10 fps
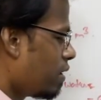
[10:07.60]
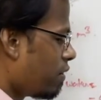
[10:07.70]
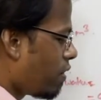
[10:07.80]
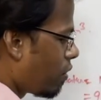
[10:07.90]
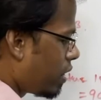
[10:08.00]

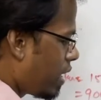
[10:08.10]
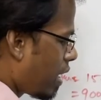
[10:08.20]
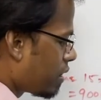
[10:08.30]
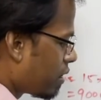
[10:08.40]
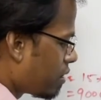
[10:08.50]
found the
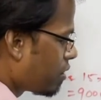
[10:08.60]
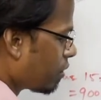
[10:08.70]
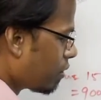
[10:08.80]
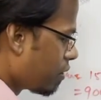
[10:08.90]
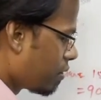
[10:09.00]
answer
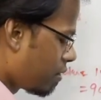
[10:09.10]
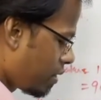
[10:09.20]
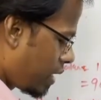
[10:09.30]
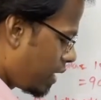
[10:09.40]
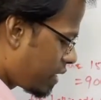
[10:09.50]
2.
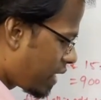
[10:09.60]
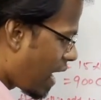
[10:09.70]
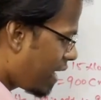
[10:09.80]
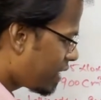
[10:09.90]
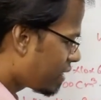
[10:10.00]
Easy,
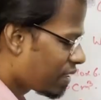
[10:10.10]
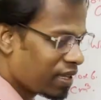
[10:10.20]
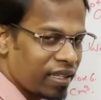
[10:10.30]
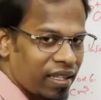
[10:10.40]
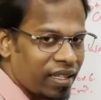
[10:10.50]
guys?
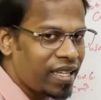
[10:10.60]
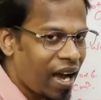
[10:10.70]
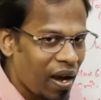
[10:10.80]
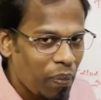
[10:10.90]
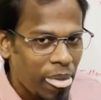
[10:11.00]

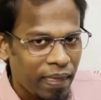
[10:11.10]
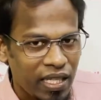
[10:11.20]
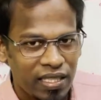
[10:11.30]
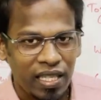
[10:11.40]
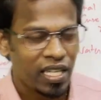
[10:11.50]
Yeah,
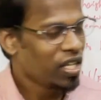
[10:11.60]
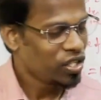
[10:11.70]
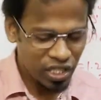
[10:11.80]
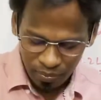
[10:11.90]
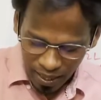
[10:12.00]
easy.
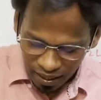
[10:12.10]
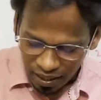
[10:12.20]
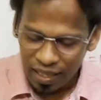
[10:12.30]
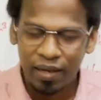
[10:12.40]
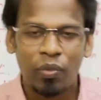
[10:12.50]
Just pay a
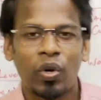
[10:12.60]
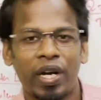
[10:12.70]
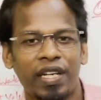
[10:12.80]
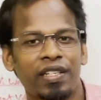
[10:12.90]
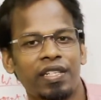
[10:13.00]
little more
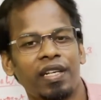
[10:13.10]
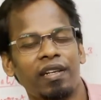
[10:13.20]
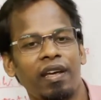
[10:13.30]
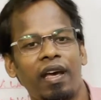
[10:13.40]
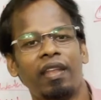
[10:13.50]

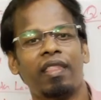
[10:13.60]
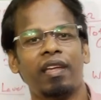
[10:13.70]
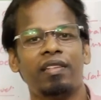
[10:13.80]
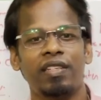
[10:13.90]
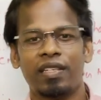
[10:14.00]
attention and
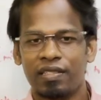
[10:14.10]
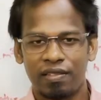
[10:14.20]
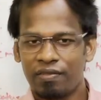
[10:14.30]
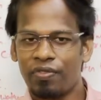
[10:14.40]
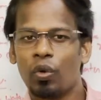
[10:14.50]
then just
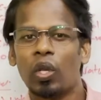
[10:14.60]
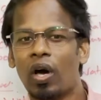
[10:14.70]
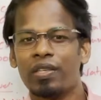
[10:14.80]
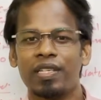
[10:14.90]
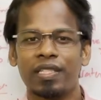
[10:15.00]
few
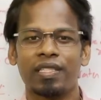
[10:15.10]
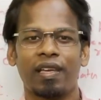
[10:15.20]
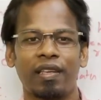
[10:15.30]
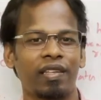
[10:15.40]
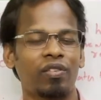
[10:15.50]
logics
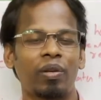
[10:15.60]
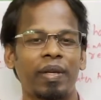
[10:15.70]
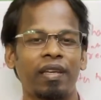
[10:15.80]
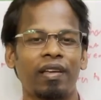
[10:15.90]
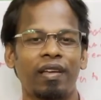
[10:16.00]
and it will
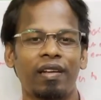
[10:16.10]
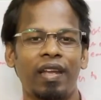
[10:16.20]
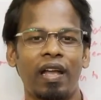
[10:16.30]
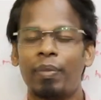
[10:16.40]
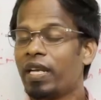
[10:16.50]
be
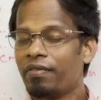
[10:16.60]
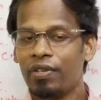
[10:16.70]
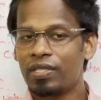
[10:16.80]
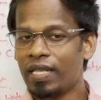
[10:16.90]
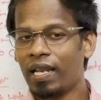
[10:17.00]
done. But if you
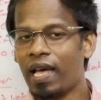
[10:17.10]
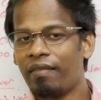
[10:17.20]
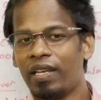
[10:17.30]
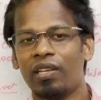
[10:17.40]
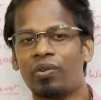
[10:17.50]
still have
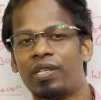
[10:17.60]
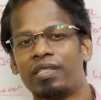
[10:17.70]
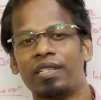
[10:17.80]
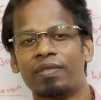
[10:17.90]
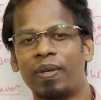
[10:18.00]
any
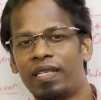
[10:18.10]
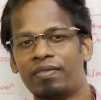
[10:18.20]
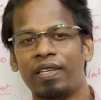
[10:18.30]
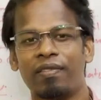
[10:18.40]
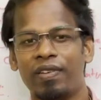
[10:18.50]
questions, please
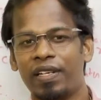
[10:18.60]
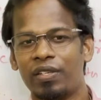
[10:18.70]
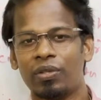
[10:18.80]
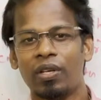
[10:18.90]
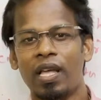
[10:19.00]
feel free
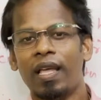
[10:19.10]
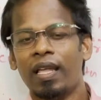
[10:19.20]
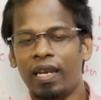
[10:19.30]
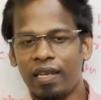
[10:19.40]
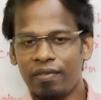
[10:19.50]
to
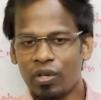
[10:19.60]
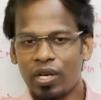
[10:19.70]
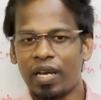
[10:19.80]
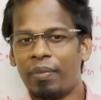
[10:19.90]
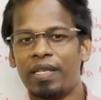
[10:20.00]
leave your
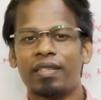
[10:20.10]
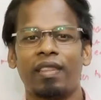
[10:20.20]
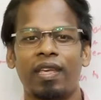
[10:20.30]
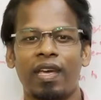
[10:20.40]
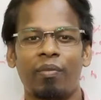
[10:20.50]
comments in
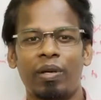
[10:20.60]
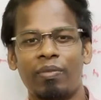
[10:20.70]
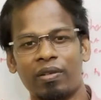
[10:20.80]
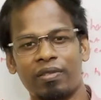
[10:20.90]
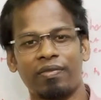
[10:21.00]
the comment
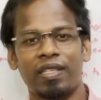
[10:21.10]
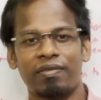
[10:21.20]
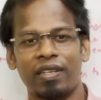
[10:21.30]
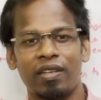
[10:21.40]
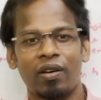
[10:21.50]
box of this
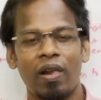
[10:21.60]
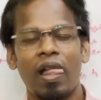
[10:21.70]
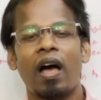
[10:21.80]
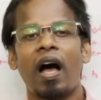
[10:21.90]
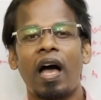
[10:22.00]
video.
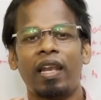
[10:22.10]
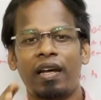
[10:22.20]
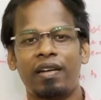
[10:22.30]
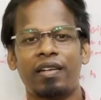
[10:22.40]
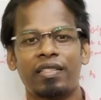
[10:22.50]
I'll
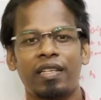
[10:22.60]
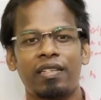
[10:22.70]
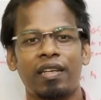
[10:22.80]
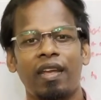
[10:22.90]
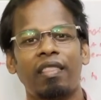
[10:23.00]
address
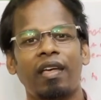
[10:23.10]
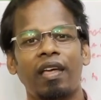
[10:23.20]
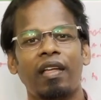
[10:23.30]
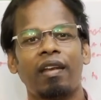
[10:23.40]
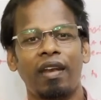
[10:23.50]
it in
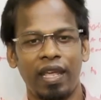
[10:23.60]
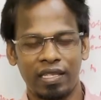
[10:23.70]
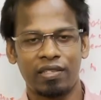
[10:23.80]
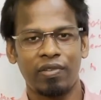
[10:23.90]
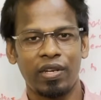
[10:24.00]
the
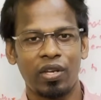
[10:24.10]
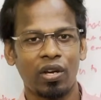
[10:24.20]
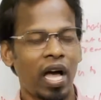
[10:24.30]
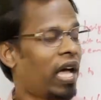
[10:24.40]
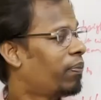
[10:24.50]
next
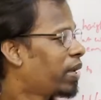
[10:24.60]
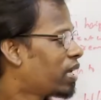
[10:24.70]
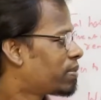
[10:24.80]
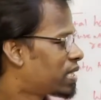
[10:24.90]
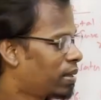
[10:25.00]
video. I'll pick
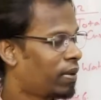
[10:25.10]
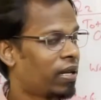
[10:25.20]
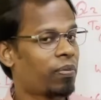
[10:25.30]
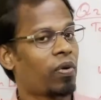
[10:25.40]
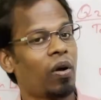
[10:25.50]
up
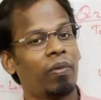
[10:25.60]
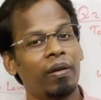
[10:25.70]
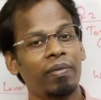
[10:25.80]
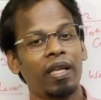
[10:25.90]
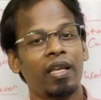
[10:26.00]
similar
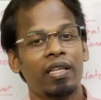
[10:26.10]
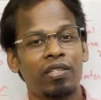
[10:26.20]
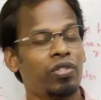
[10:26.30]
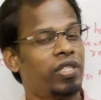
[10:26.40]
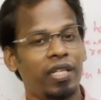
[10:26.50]
problem
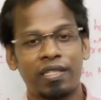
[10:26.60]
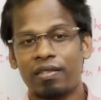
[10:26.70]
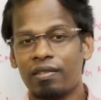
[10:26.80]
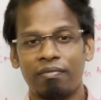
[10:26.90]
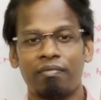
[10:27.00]
to
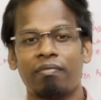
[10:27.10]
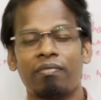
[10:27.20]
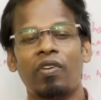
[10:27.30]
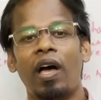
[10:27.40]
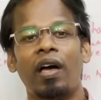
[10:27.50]
just
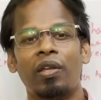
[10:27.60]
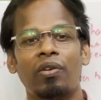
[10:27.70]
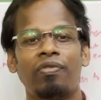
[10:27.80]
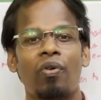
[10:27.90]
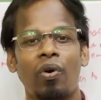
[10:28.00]

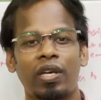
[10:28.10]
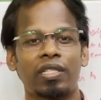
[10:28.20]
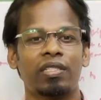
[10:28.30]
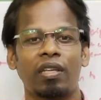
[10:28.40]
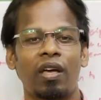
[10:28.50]

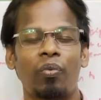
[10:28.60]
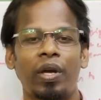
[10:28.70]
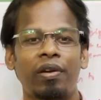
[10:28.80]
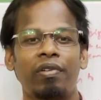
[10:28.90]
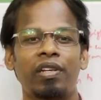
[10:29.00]
focus
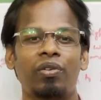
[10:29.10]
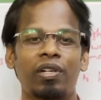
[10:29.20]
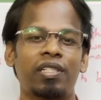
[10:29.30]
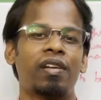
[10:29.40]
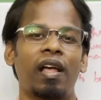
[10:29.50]
wherever you are
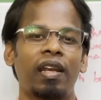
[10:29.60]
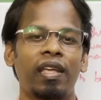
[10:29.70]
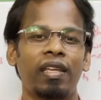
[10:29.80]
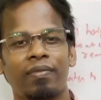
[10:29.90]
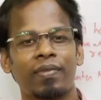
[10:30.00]

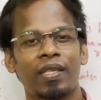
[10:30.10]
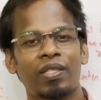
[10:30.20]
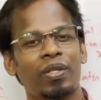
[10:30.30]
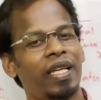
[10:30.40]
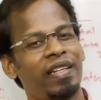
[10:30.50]
struggling,
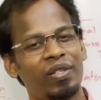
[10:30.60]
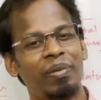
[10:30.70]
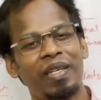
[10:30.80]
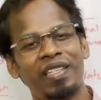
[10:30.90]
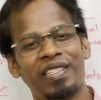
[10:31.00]
so that it will
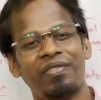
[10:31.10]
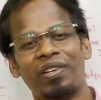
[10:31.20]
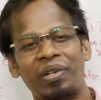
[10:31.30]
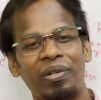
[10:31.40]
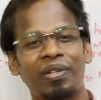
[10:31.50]
be easy
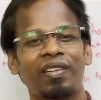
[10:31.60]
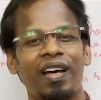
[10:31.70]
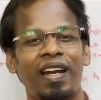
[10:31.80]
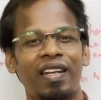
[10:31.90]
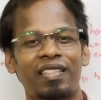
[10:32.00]
for you to
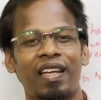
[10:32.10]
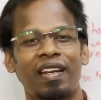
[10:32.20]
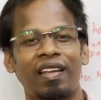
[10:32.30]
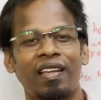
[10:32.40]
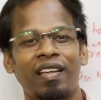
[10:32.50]
understand.
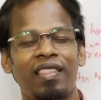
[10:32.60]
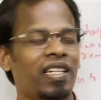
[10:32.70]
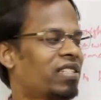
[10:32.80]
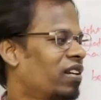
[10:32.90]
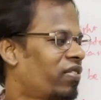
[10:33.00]

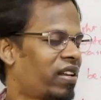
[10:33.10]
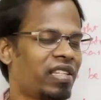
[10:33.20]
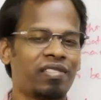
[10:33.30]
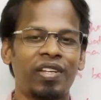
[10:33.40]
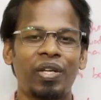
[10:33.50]
That's all for
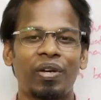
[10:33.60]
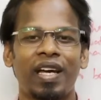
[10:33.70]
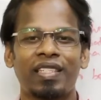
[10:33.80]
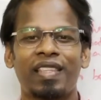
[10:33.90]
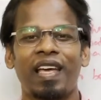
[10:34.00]
this video,
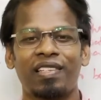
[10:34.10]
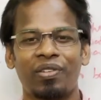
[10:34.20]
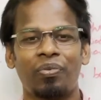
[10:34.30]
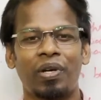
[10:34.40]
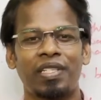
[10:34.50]
guys. Thanks for
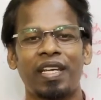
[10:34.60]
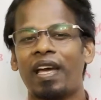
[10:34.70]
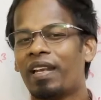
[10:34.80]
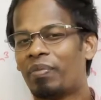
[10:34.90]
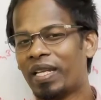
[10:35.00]
watching,
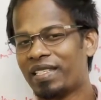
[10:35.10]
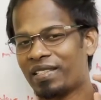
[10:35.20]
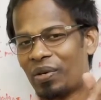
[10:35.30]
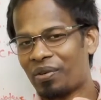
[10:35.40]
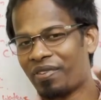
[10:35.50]
and please
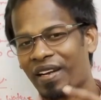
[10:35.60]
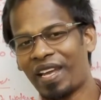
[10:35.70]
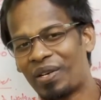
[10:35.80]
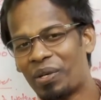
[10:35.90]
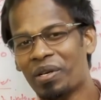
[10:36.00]
don't
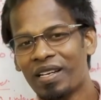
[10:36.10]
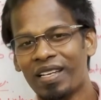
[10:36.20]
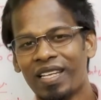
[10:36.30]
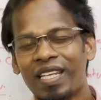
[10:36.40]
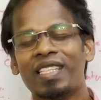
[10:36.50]
forget to
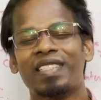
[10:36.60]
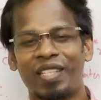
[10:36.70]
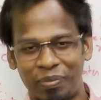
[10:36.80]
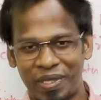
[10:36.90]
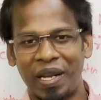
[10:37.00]

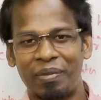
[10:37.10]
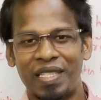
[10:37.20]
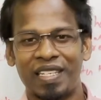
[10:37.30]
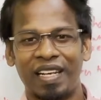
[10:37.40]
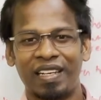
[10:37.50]
subscribe the
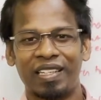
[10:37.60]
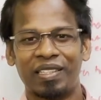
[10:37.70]
channel.